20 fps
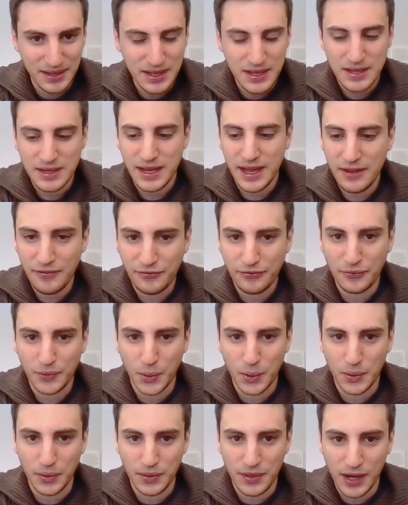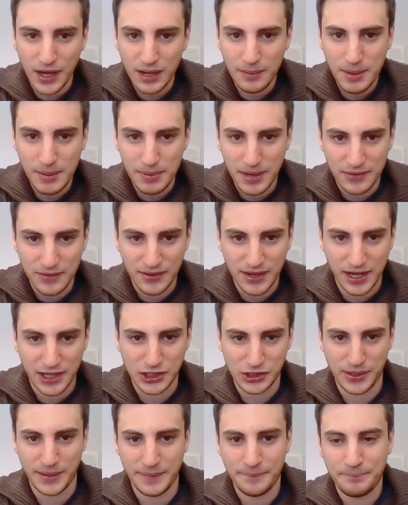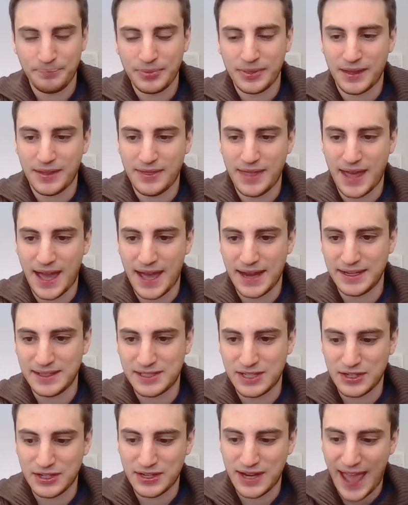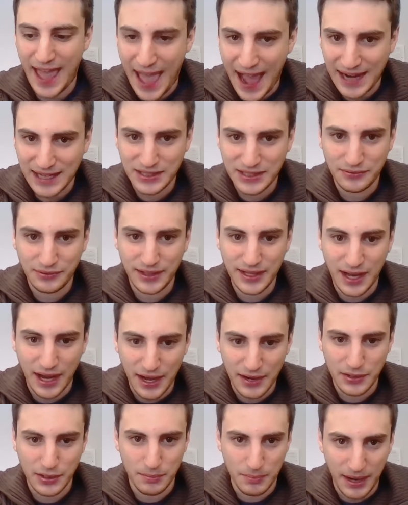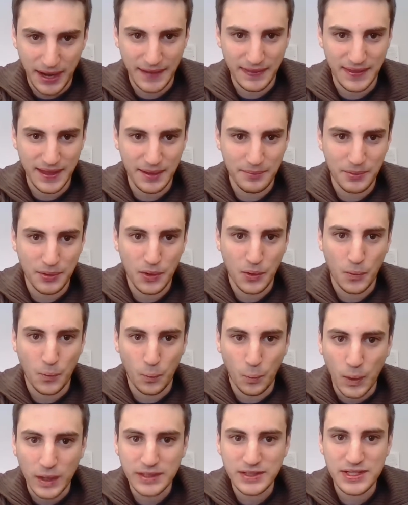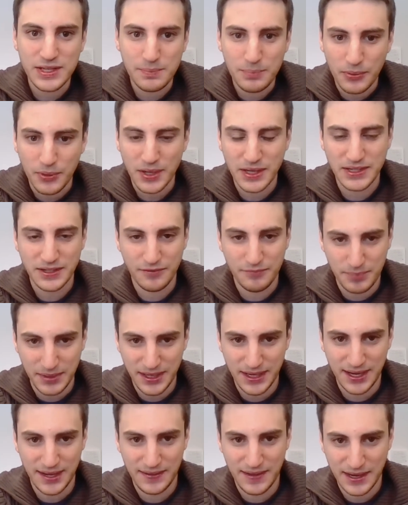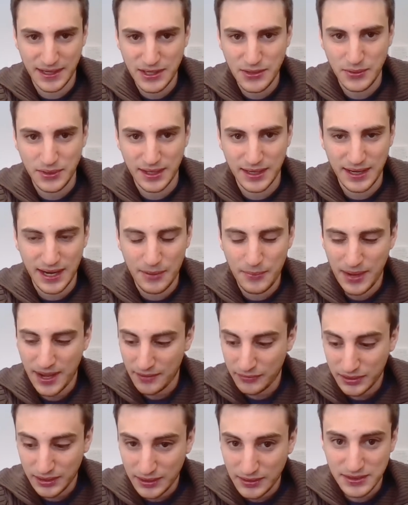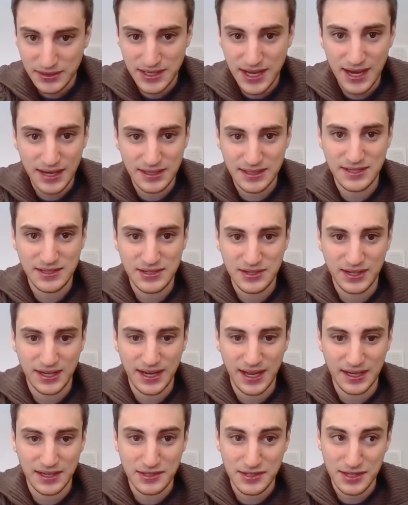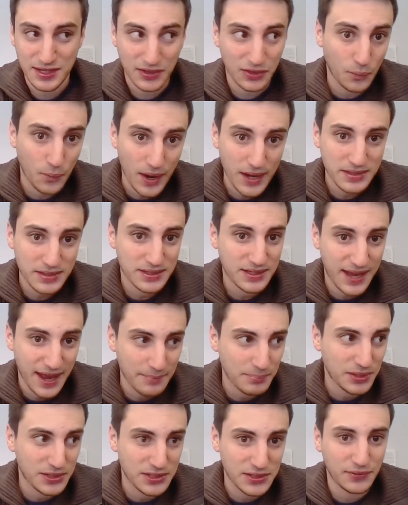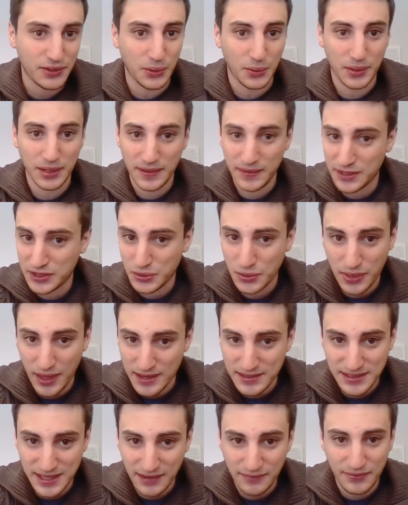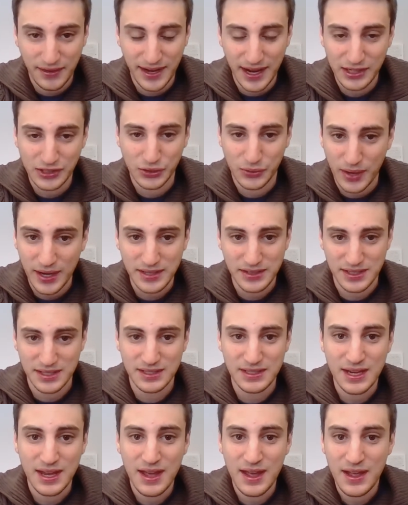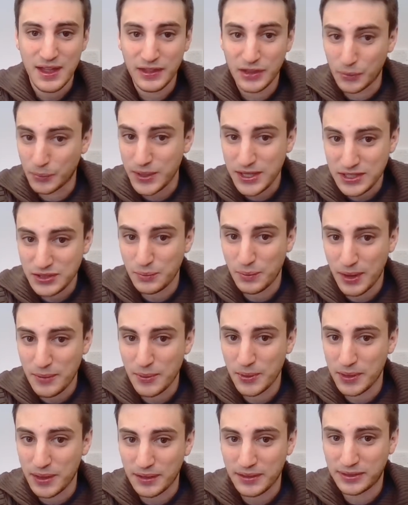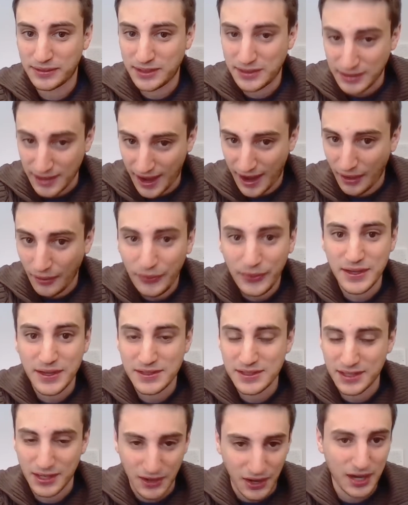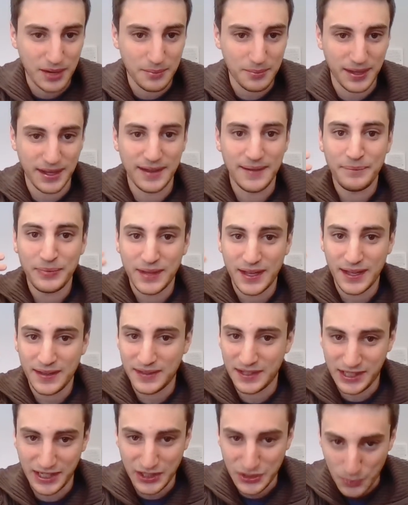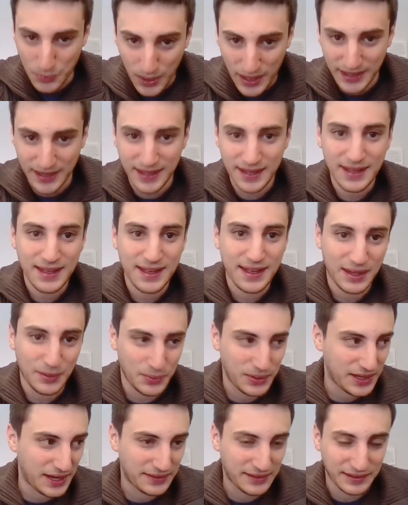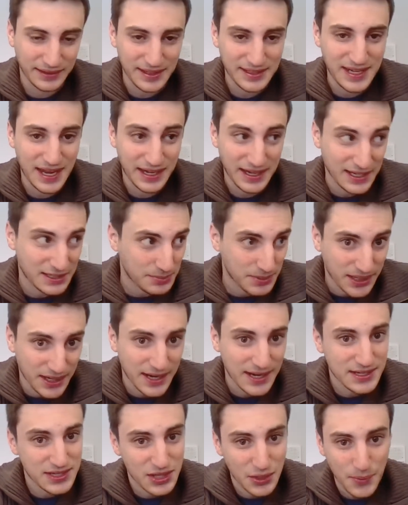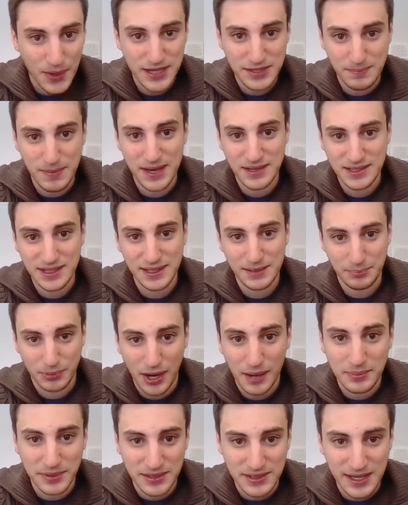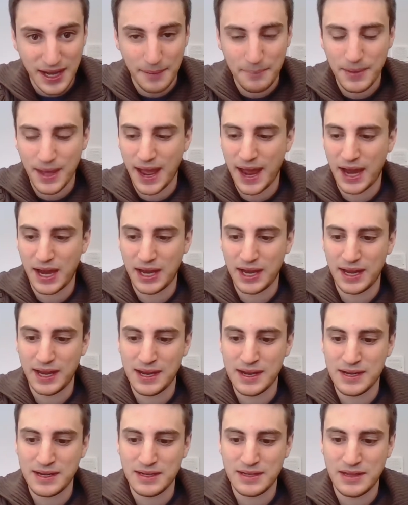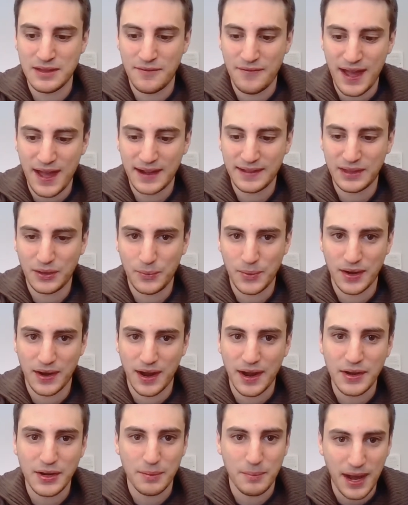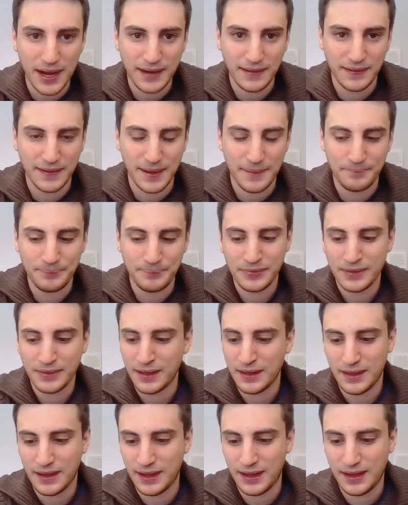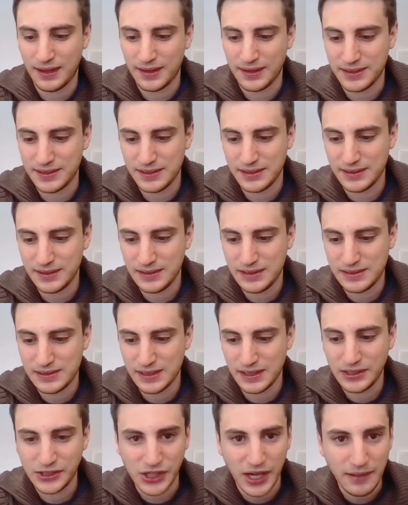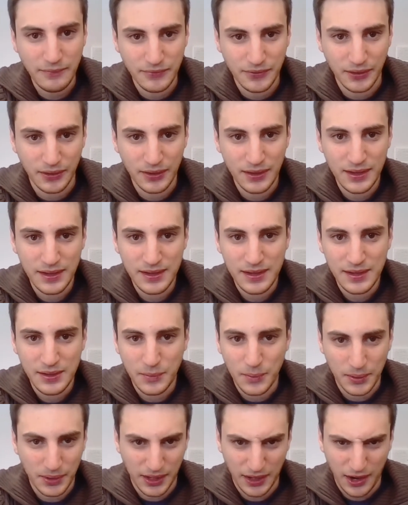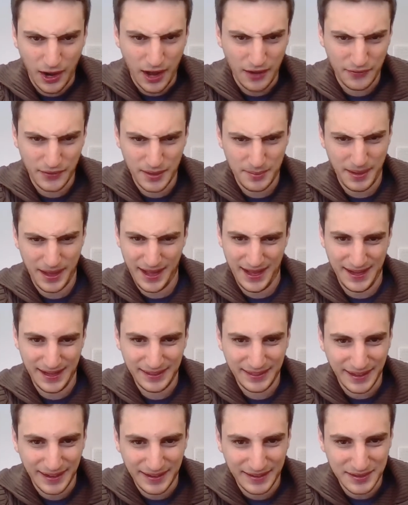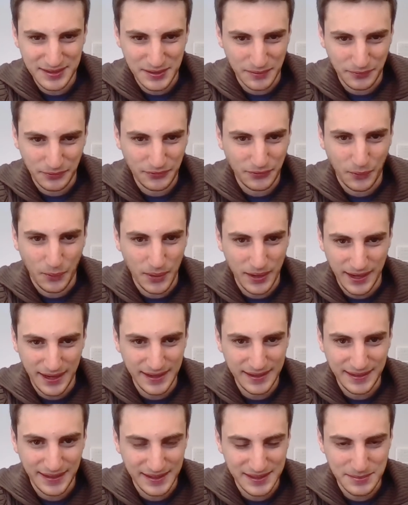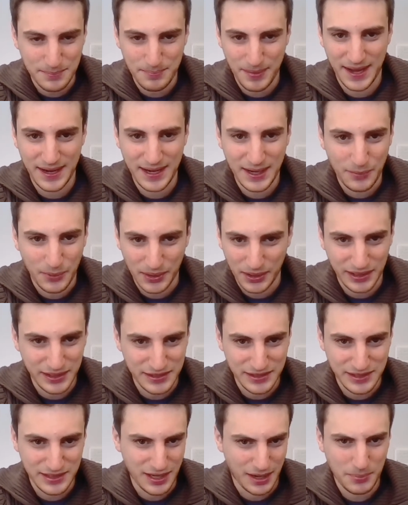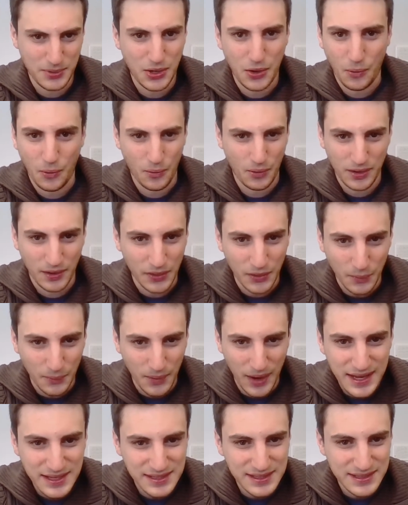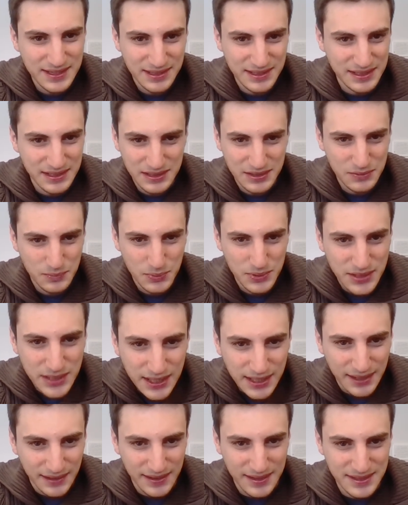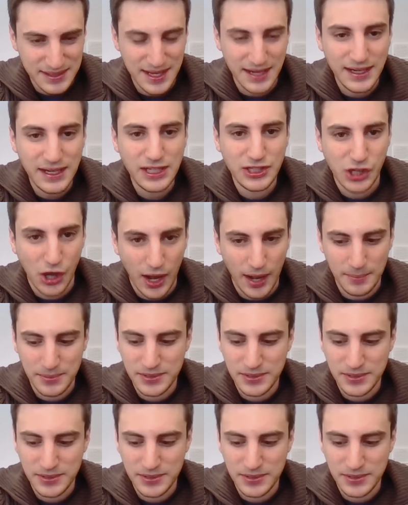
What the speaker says: If they're going to be part of a country that is going to actively undermine them, what's the point of being in that union? And we have to understand, as Eastern Canadians, like, the West kept us afloat. In the 2008 financial crisis, the reason why we're the healthiest economy in the G20, we had the least debt, is because the West basically propped us up. And the fact that we are undermining them is shameful. We're going to offer them aid, like some foreign aid, like some Band-Aid. We're going to just dump corn on the West. It's ridiculous. They need jobs.